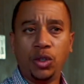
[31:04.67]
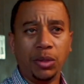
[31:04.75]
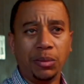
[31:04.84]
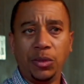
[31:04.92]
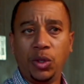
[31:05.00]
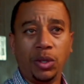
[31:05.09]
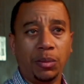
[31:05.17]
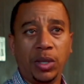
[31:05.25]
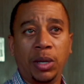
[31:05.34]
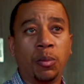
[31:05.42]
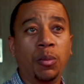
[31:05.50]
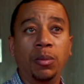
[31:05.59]
You can
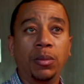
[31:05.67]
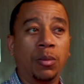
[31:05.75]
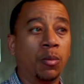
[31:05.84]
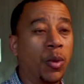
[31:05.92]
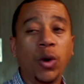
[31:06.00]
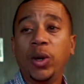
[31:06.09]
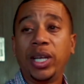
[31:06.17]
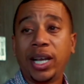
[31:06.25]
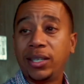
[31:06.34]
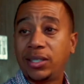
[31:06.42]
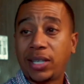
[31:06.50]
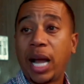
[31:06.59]
be brilliant
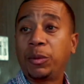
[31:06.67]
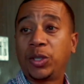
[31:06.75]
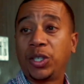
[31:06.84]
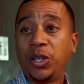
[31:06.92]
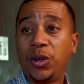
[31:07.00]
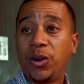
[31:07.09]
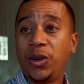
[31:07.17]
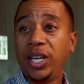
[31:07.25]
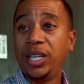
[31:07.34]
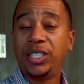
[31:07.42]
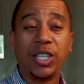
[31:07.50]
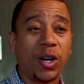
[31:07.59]
at
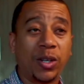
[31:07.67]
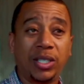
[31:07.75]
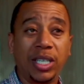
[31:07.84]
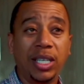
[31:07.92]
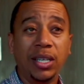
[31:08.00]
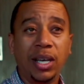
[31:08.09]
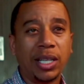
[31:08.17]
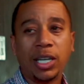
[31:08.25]
cybersecurity, GRC.